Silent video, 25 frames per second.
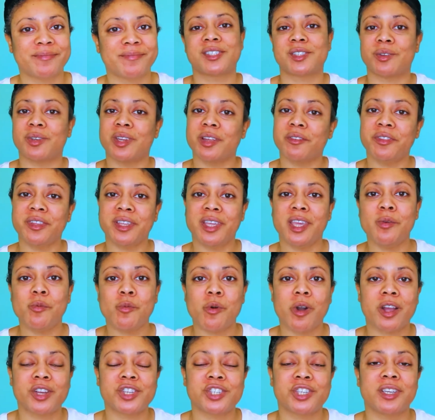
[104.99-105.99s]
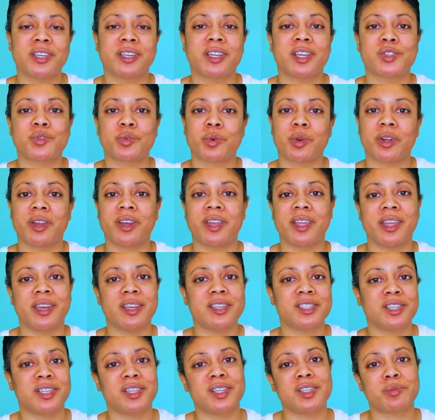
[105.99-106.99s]
So definitely keep watching because we're going to get
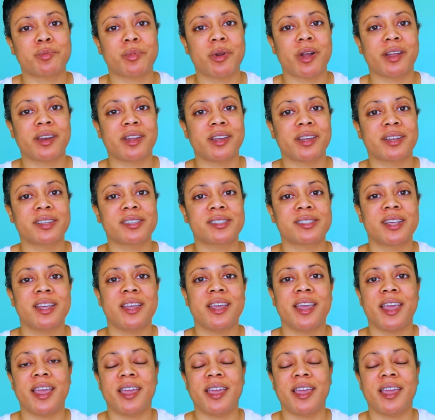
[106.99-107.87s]
into these products